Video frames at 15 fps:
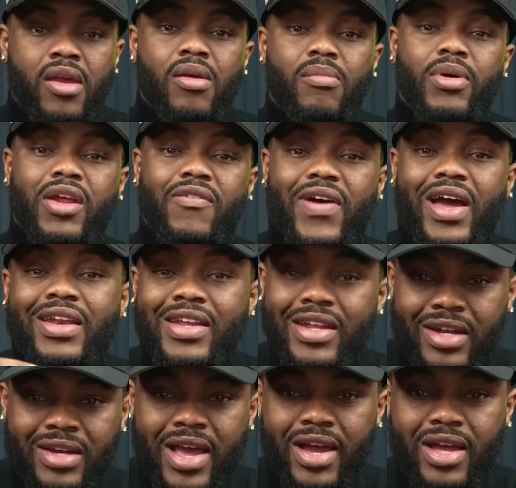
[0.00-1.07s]
But if I
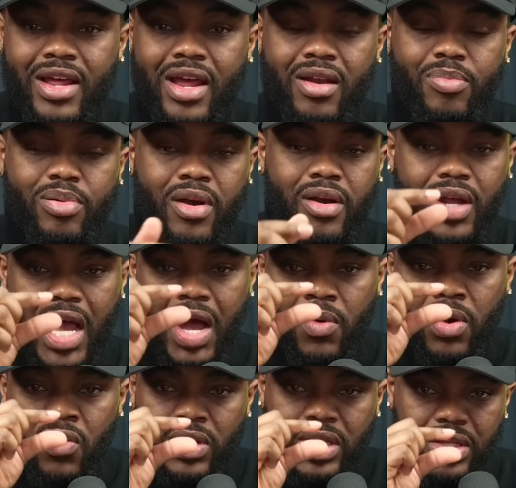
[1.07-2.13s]
didn't knock it out of the park, I will
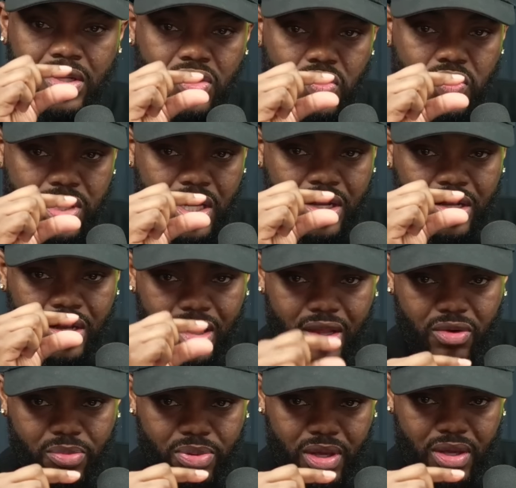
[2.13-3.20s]
only lose a
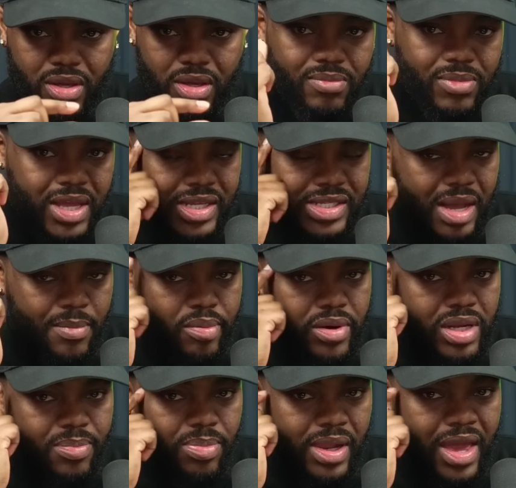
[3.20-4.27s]
little bit because I
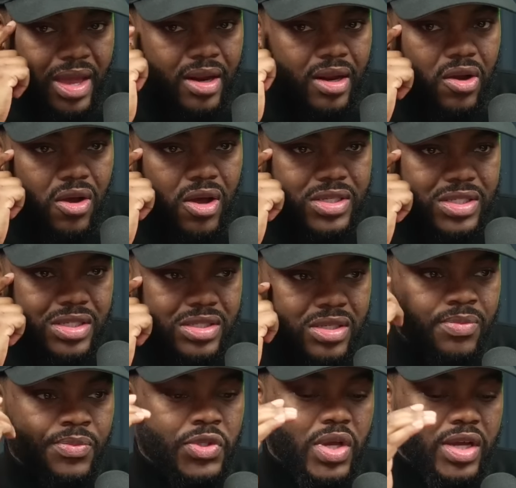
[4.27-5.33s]
pre-plan the losses
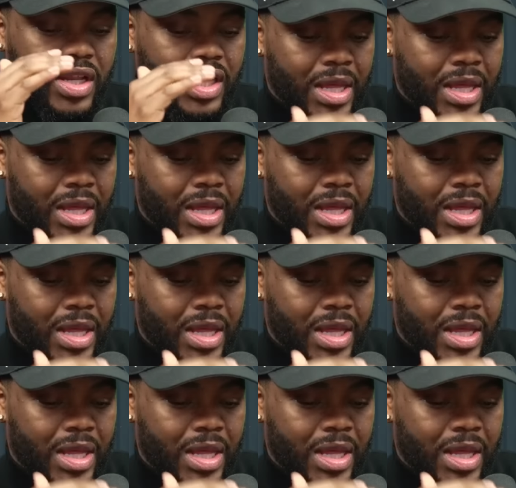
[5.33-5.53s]
so I can